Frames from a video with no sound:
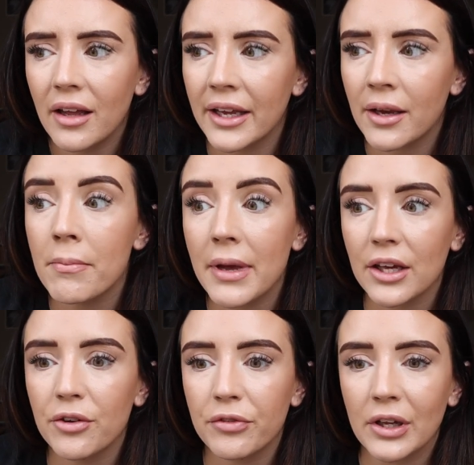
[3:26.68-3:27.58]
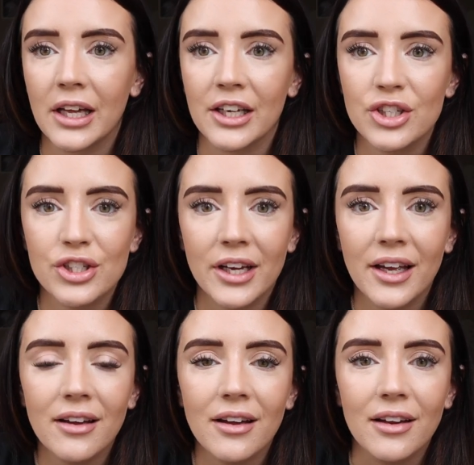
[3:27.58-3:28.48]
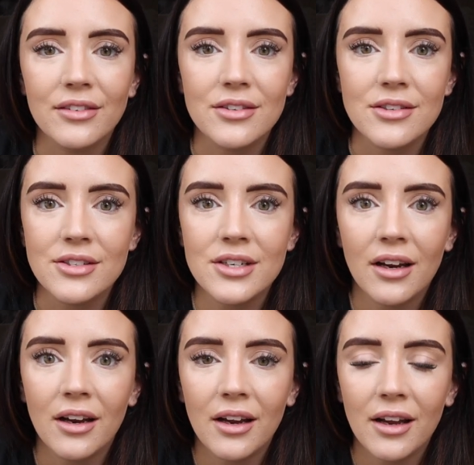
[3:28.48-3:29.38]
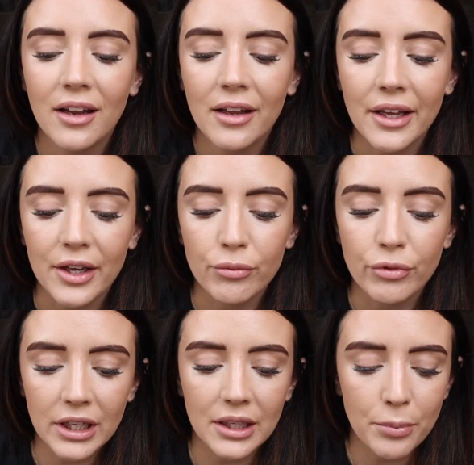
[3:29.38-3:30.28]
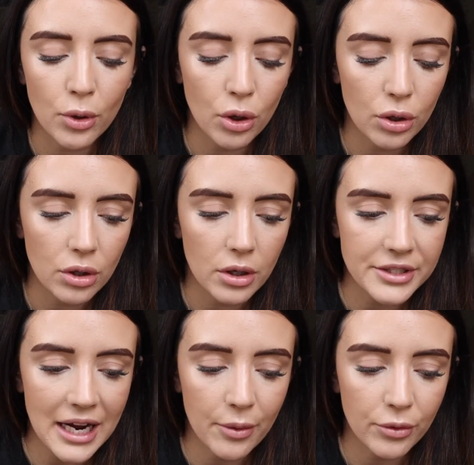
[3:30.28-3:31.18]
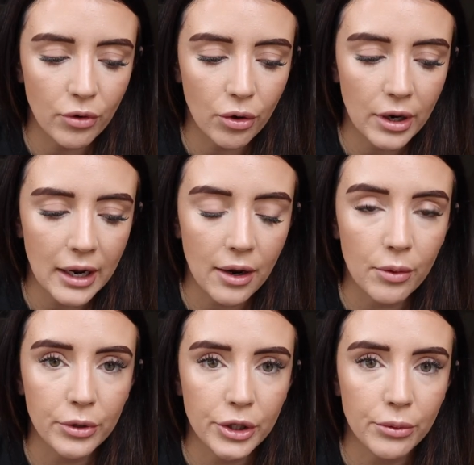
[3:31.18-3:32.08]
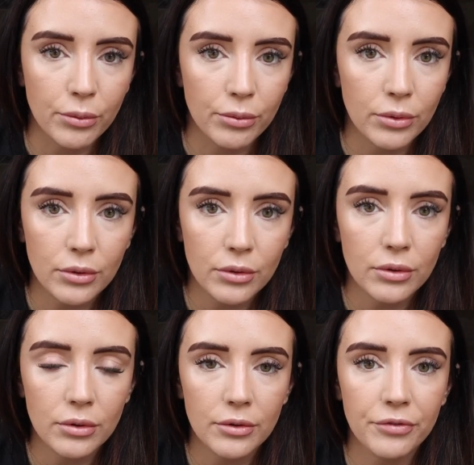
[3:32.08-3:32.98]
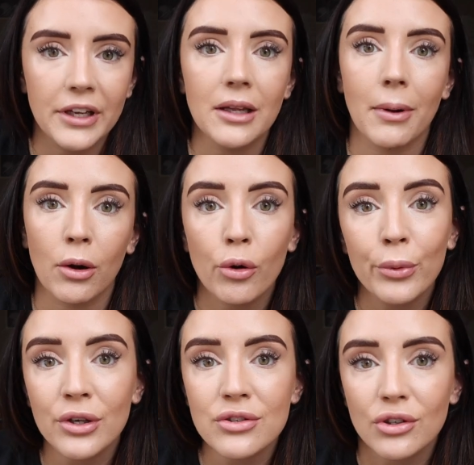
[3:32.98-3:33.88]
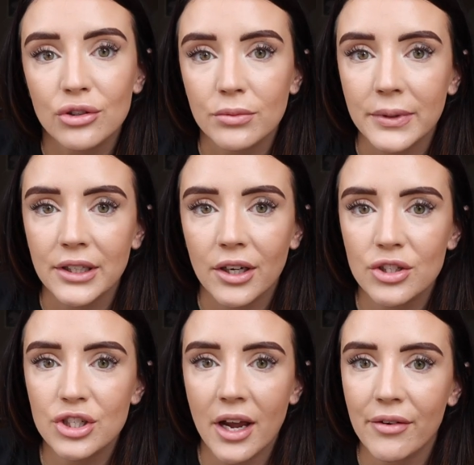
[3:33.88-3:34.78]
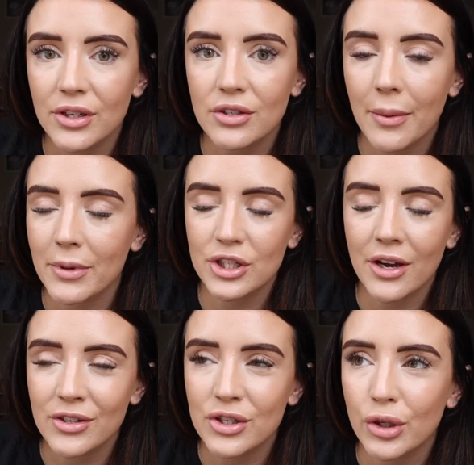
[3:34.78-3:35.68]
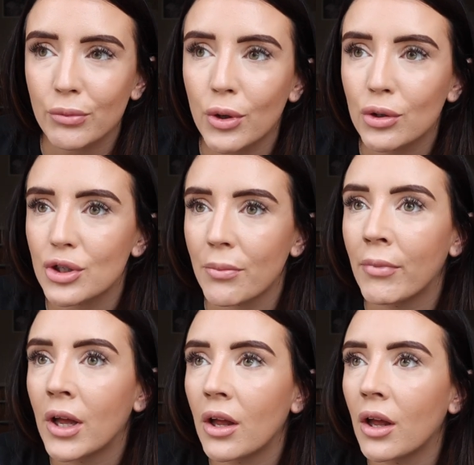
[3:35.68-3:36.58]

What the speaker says: it can make you feel like shit, and it can really put a downer on how you feel about coming on social media and sharing. Am I sharing too much? And